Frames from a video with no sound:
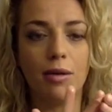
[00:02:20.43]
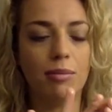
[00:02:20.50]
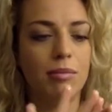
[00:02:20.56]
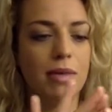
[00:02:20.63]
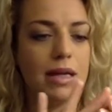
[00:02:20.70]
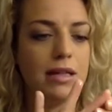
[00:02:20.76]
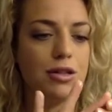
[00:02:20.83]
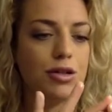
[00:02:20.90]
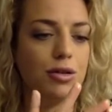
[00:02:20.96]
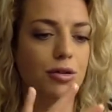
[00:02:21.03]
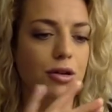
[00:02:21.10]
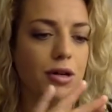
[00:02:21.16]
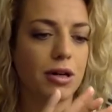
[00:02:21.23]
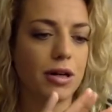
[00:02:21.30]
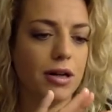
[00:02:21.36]
make
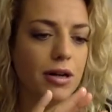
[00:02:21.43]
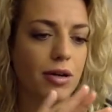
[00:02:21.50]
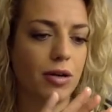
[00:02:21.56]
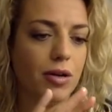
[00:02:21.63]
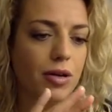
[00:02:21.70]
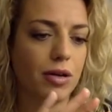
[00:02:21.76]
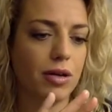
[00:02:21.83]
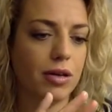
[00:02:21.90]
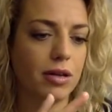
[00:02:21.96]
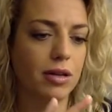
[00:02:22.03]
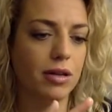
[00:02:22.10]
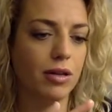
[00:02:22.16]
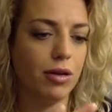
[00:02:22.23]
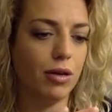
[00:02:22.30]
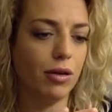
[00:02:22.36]
sure
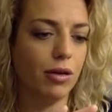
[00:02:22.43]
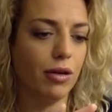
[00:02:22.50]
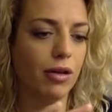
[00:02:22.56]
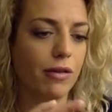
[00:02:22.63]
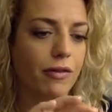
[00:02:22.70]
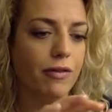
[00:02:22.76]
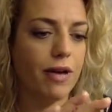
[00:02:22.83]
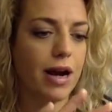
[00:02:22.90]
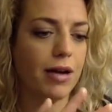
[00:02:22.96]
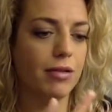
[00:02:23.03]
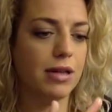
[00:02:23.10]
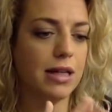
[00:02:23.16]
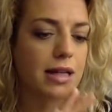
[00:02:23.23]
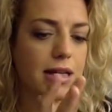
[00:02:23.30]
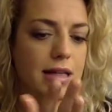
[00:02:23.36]
the whole
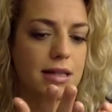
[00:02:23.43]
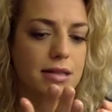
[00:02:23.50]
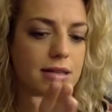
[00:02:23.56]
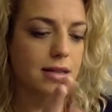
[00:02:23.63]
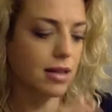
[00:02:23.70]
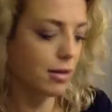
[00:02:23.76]
frownie is